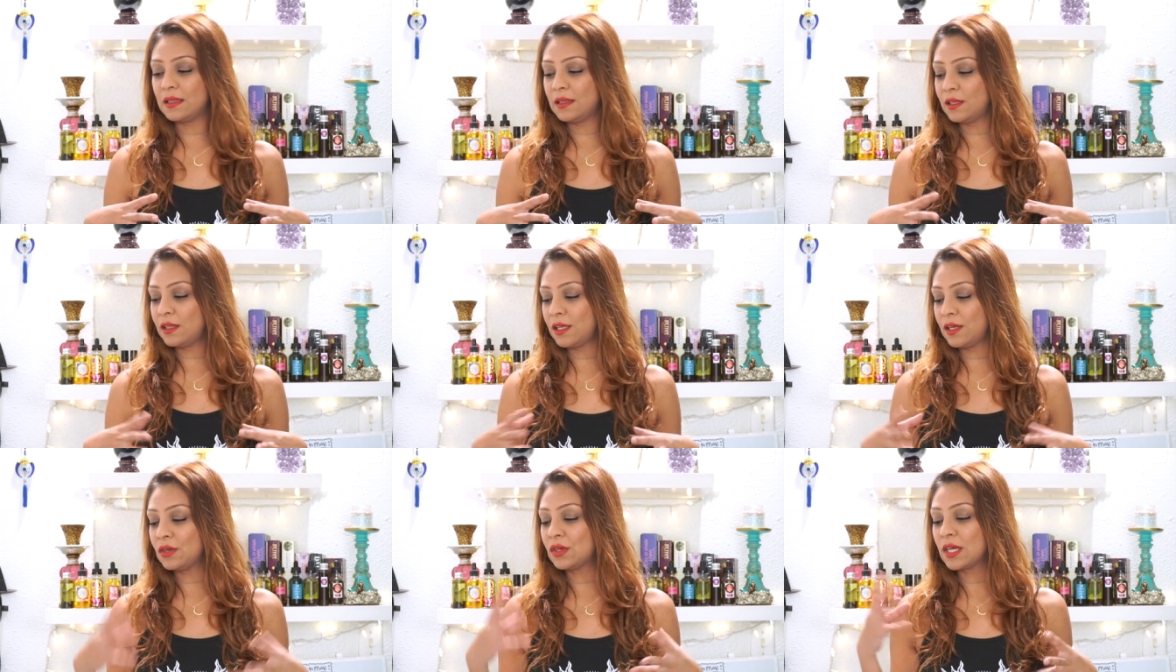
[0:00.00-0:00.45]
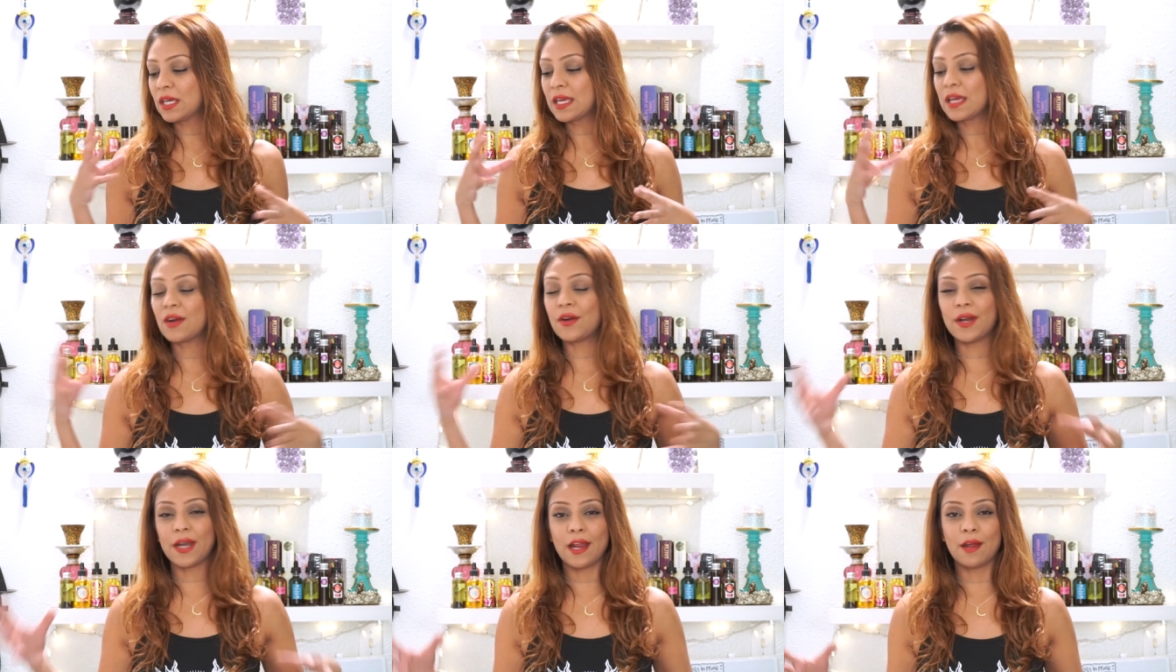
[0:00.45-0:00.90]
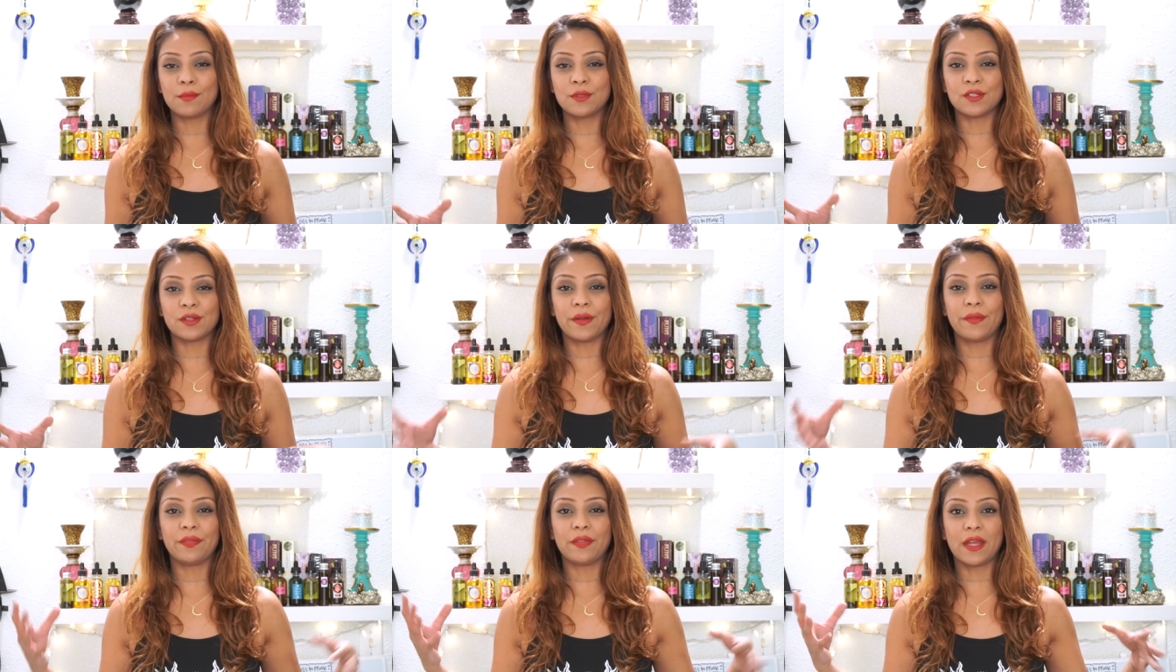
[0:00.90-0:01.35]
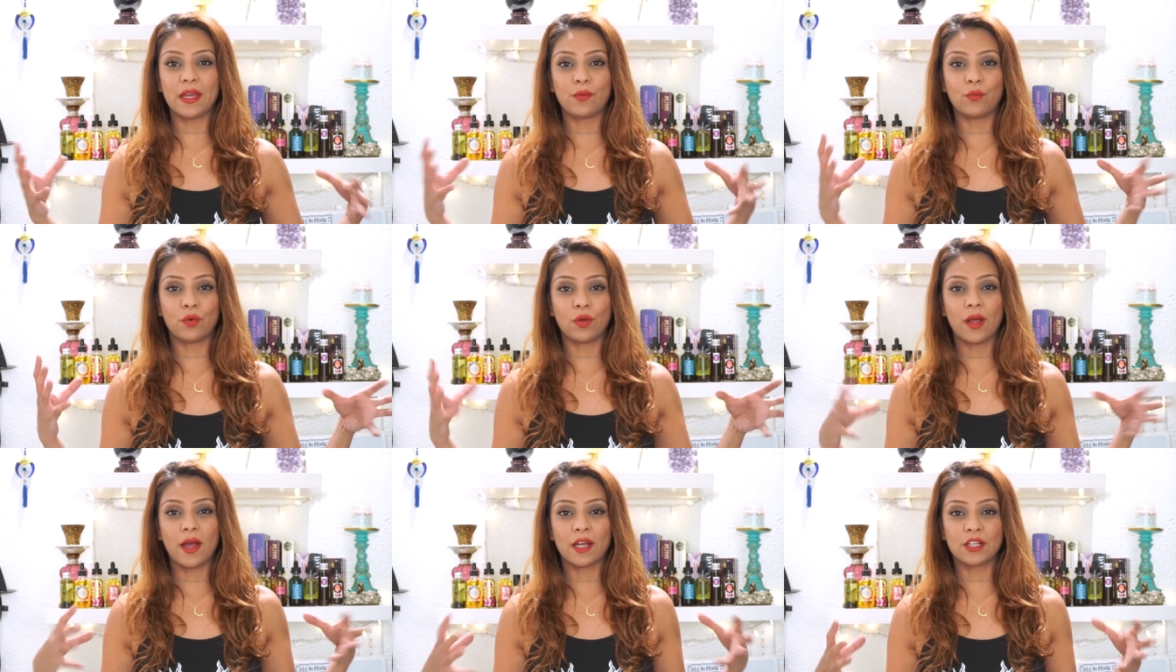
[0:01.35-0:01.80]
that you could get on Amazon that
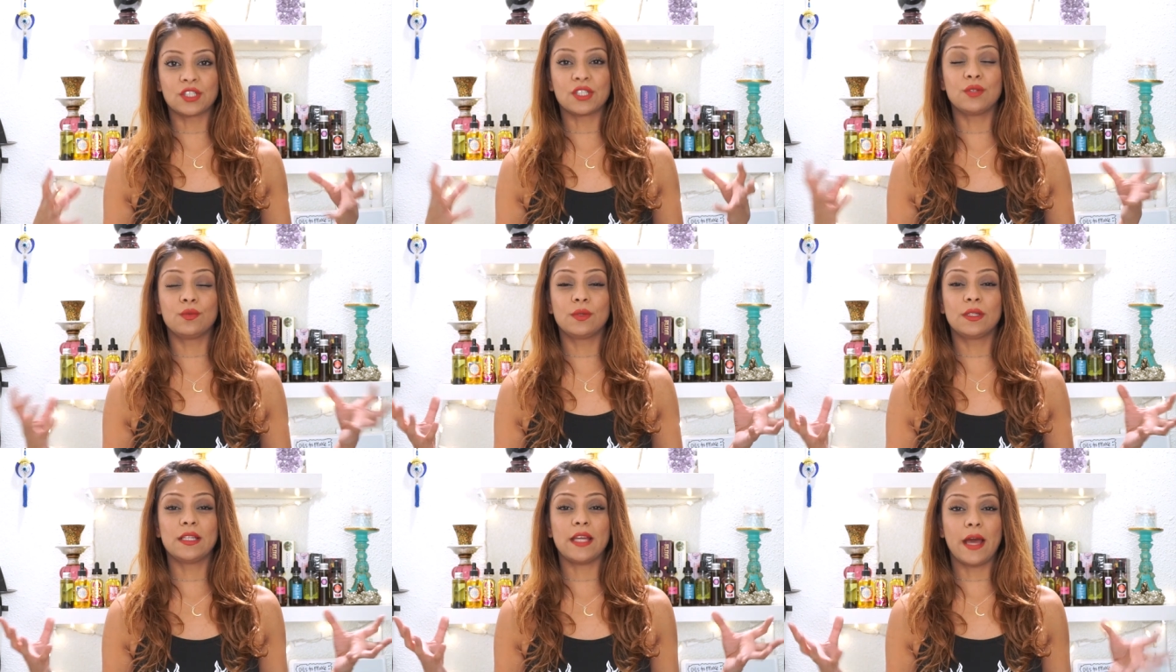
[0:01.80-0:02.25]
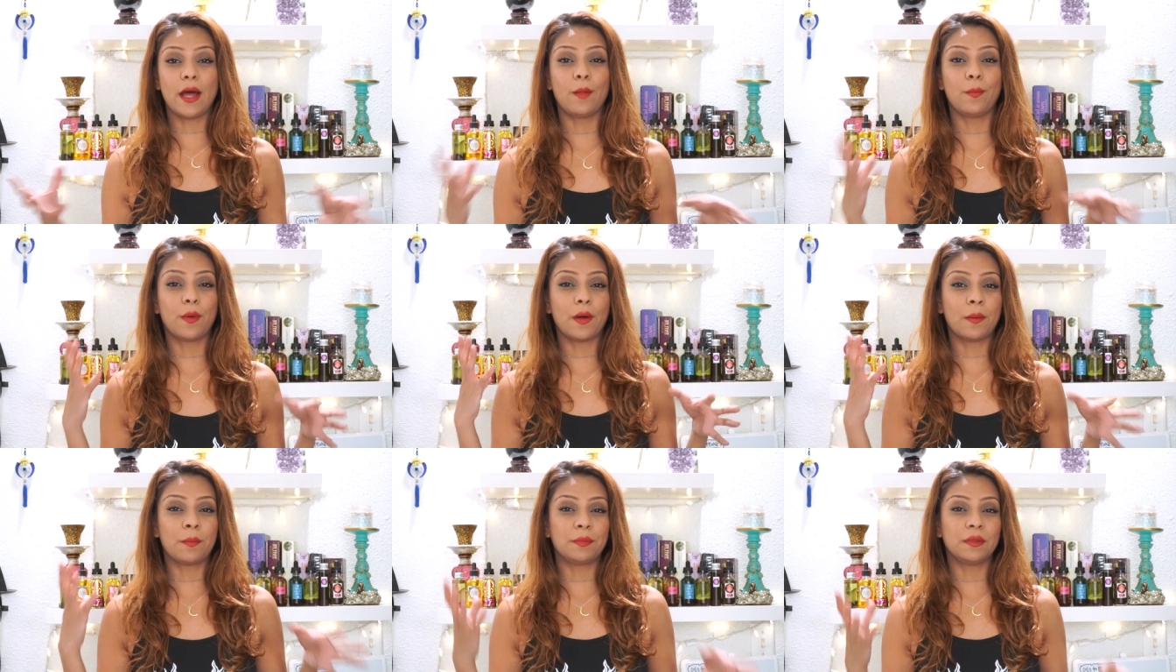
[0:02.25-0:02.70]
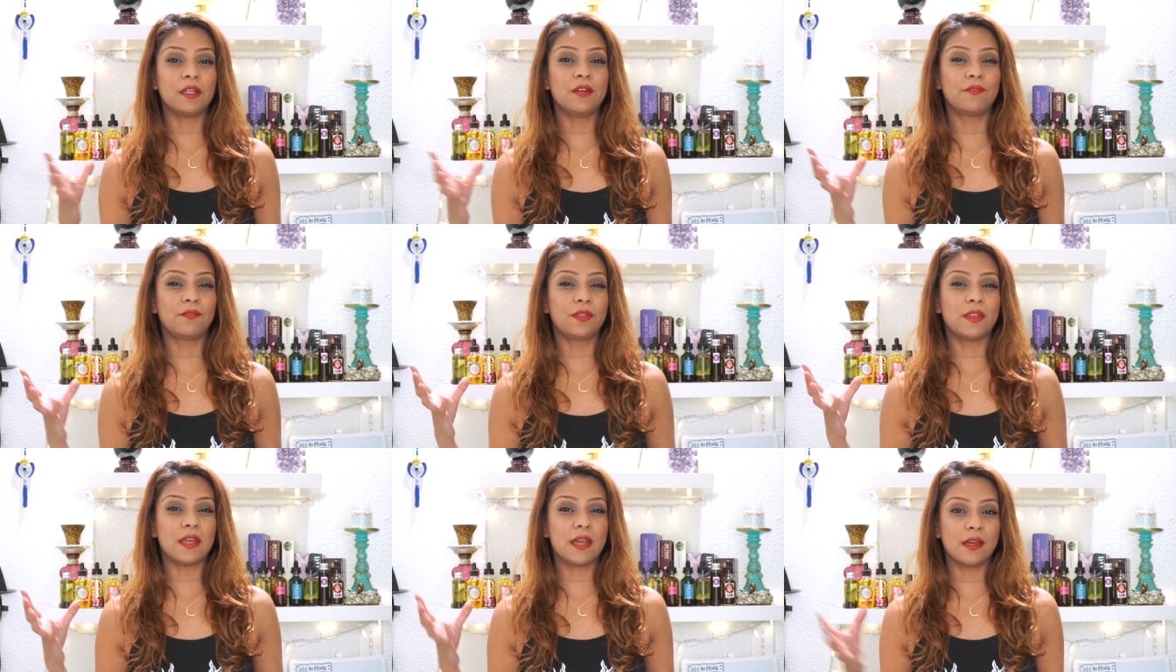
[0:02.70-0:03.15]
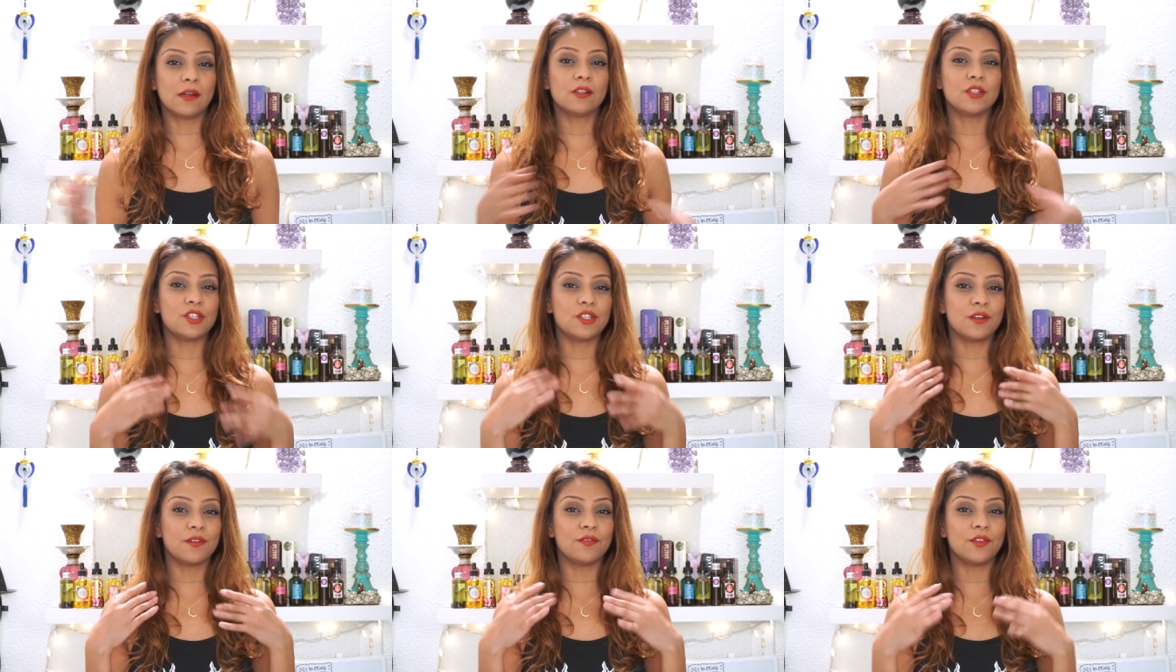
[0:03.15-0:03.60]
will actually really help uplift the
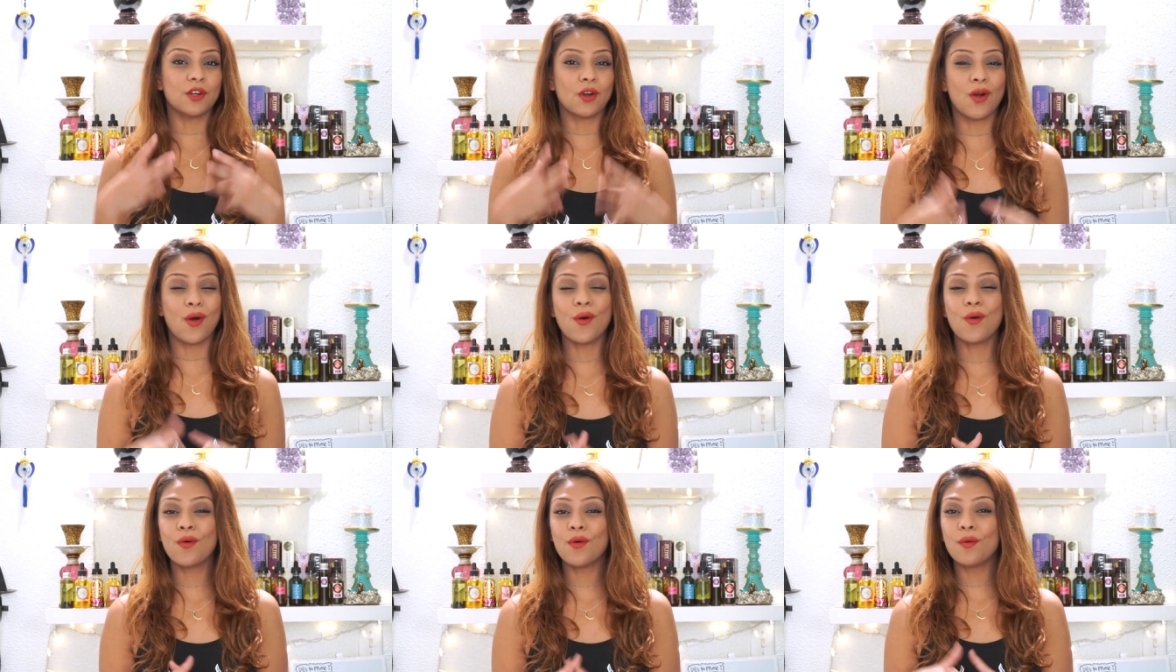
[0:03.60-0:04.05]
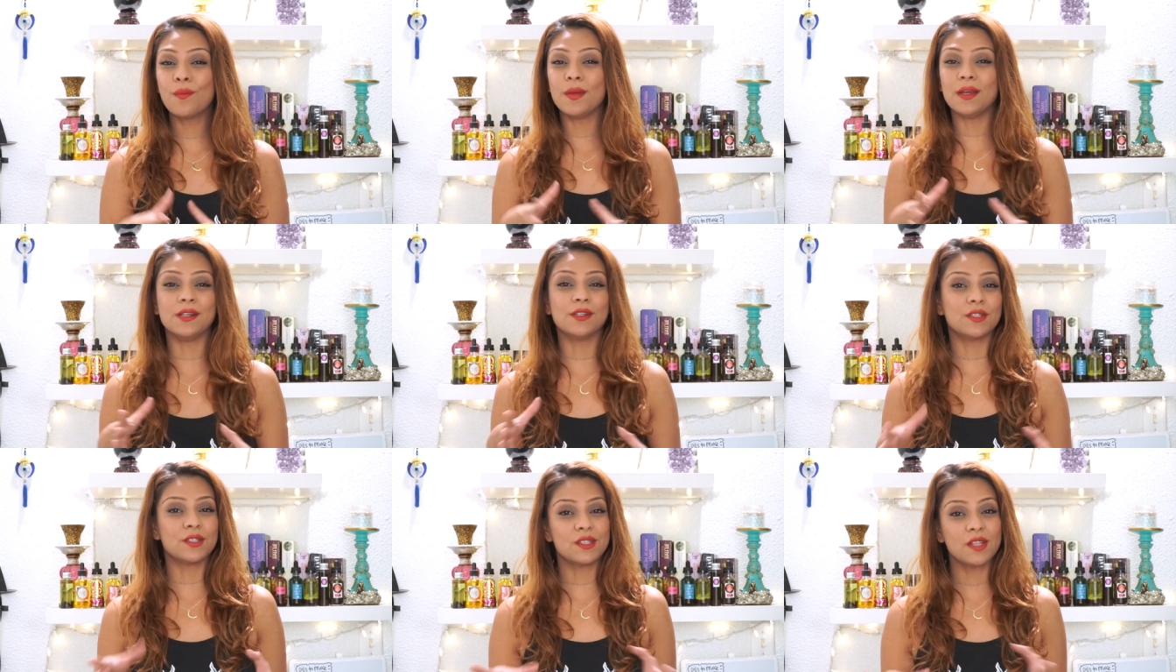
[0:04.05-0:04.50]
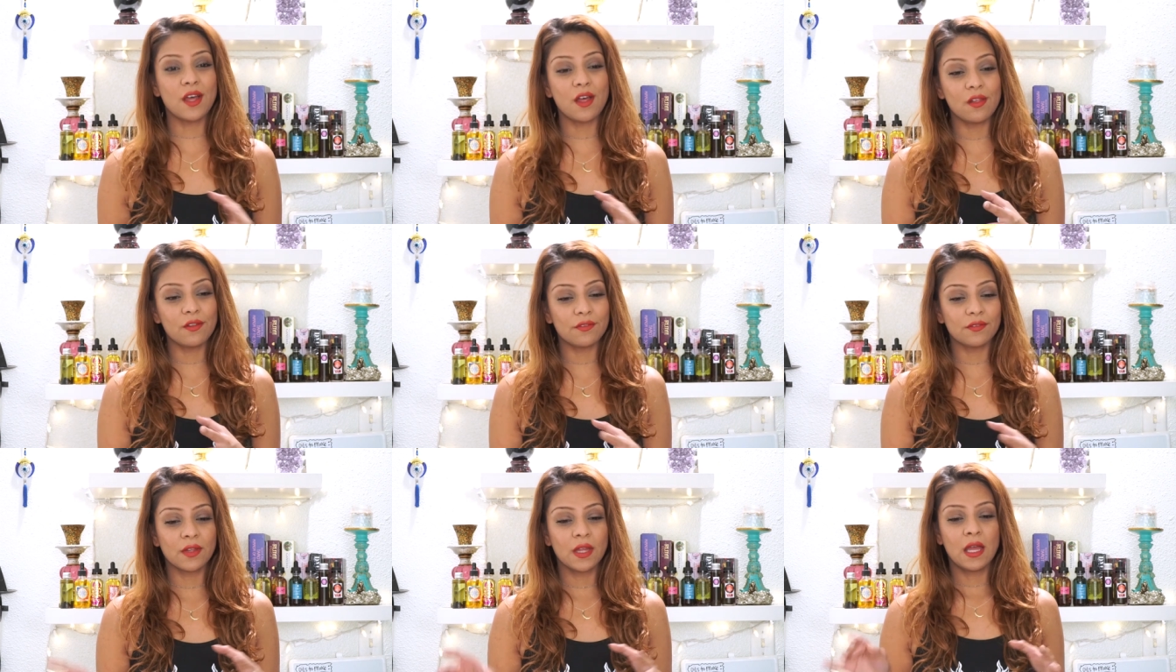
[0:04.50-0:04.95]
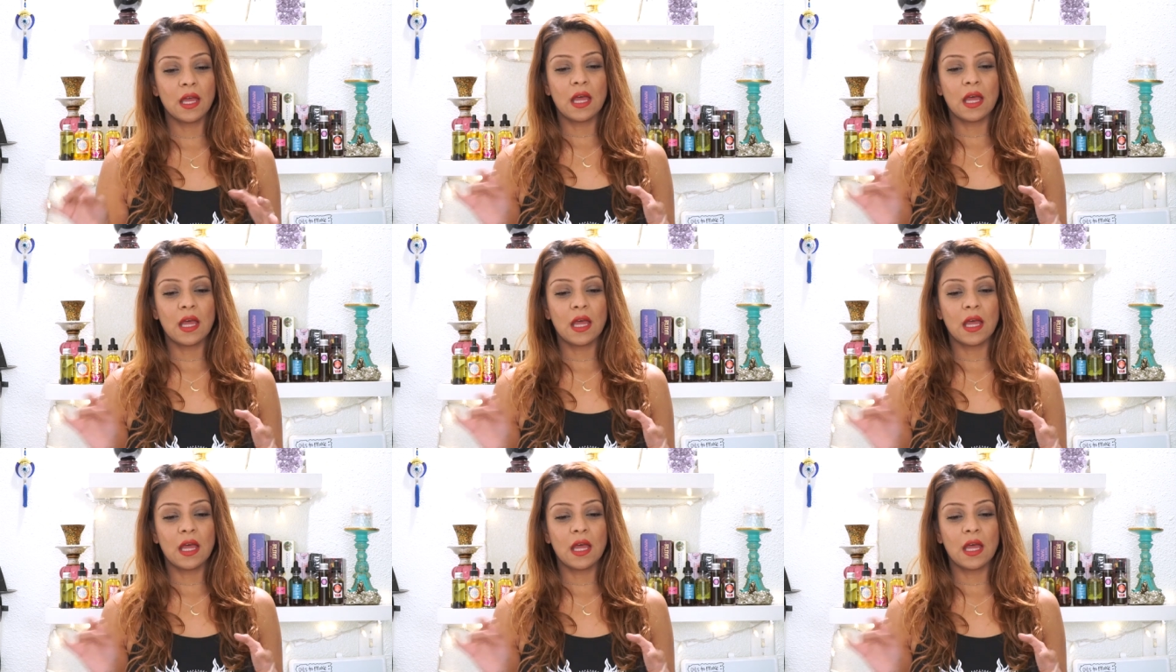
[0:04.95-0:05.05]
energy of your home and yourself.